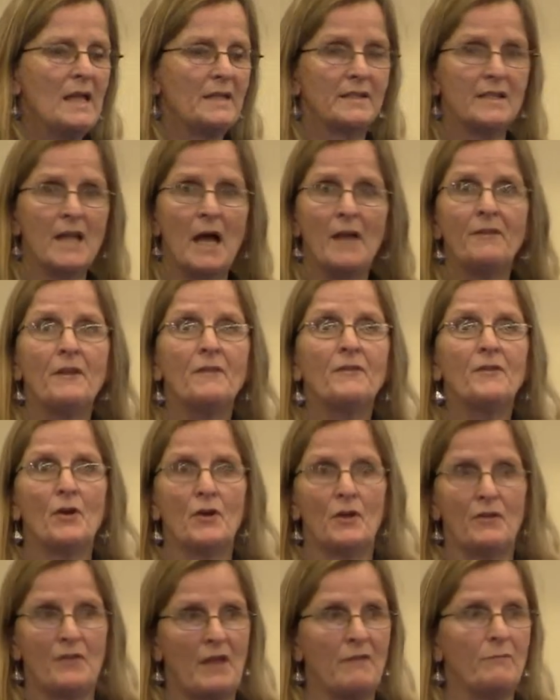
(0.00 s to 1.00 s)
it's not
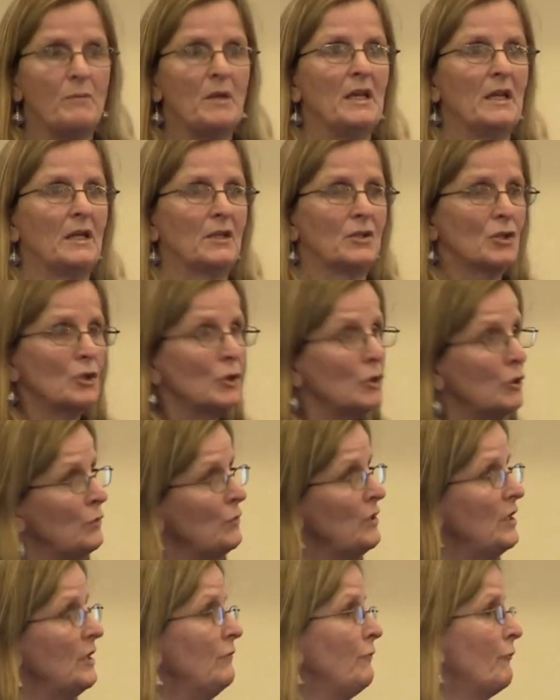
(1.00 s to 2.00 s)
that they've been
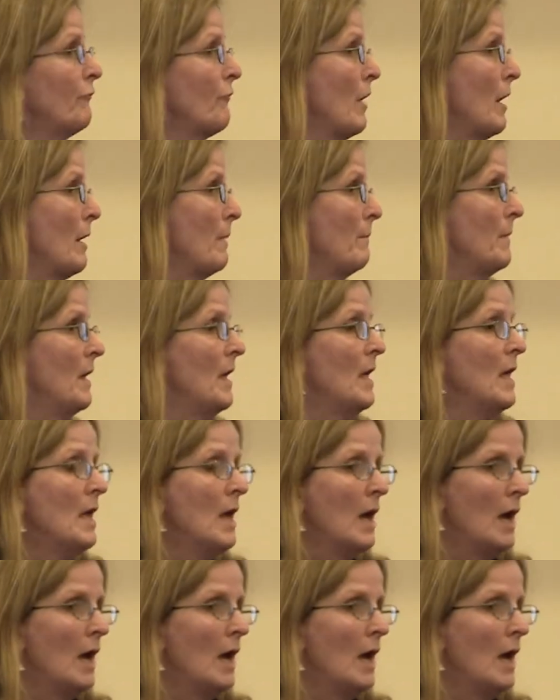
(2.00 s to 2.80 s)
excluded from